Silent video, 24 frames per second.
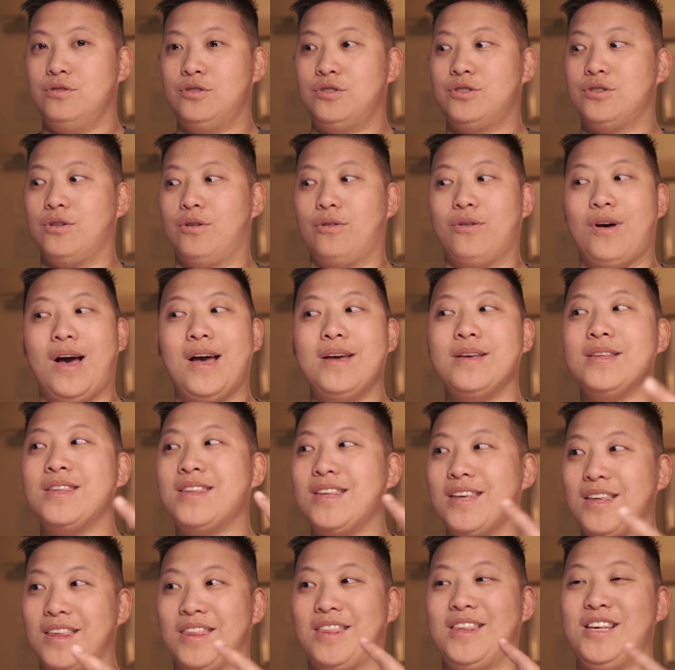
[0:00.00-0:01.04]
so I
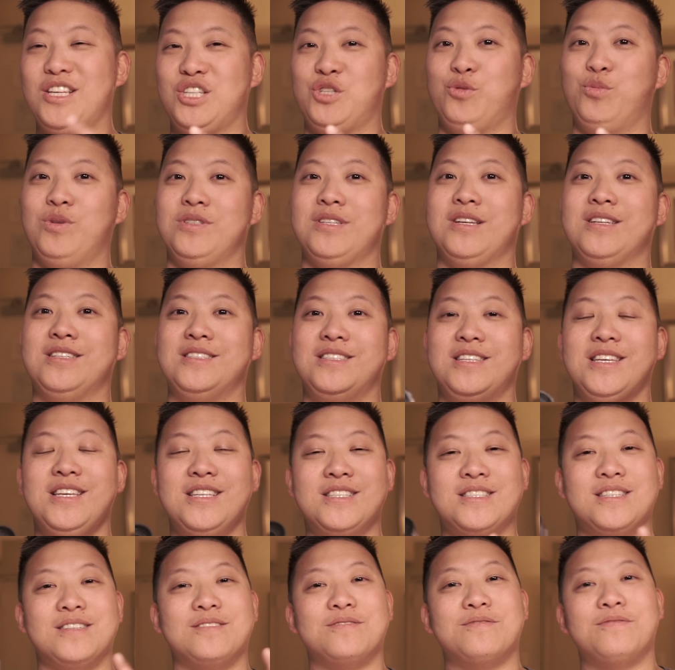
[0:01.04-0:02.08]
think this was a
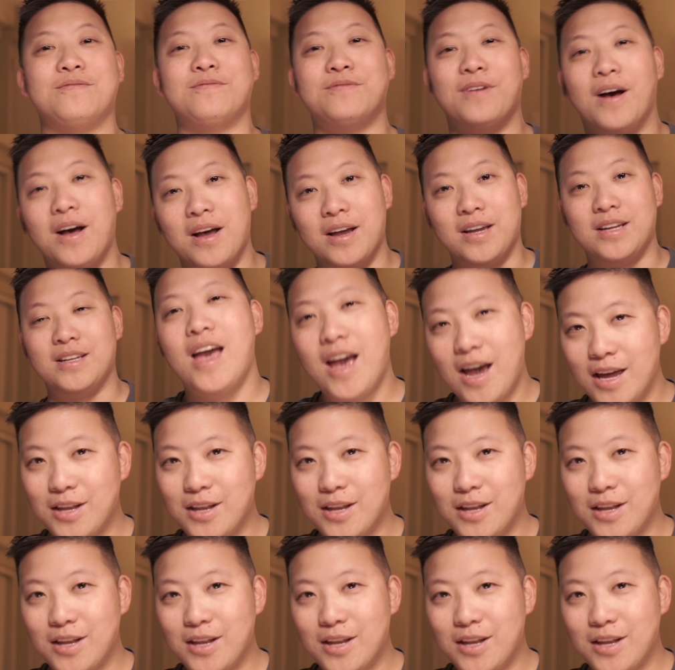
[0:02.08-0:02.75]
decent find.